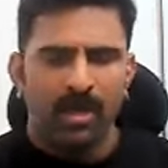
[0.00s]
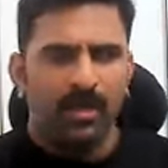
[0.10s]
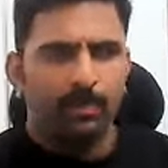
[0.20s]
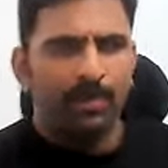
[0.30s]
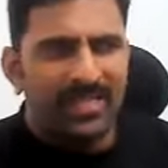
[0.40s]

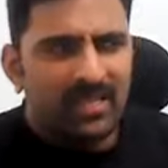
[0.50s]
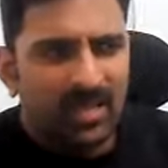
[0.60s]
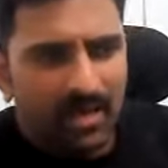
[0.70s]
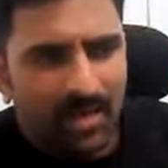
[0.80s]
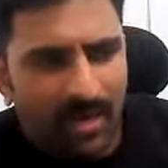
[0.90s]
uh,
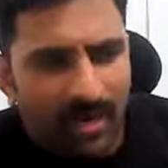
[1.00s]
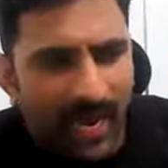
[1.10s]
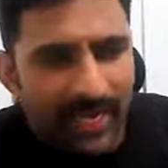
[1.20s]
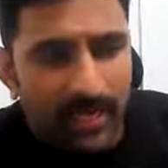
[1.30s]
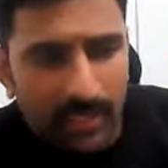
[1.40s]
master uh,
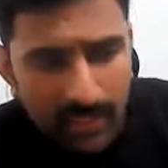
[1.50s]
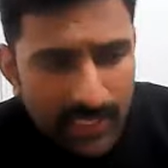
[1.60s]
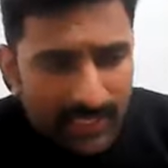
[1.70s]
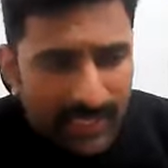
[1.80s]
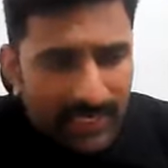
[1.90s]
i
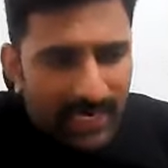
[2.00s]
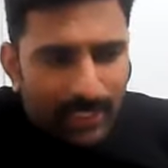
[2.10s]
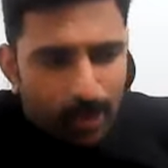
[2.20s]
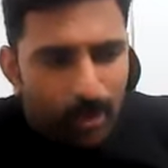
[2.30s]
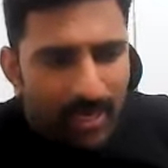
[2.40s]
heard that
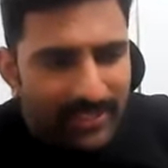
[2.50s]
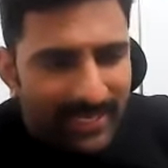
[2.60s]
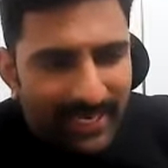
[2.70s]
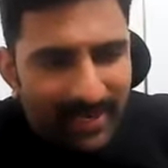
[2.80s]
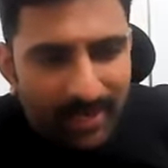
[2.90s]
like you are
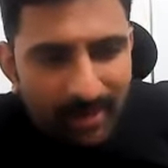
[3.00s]
sending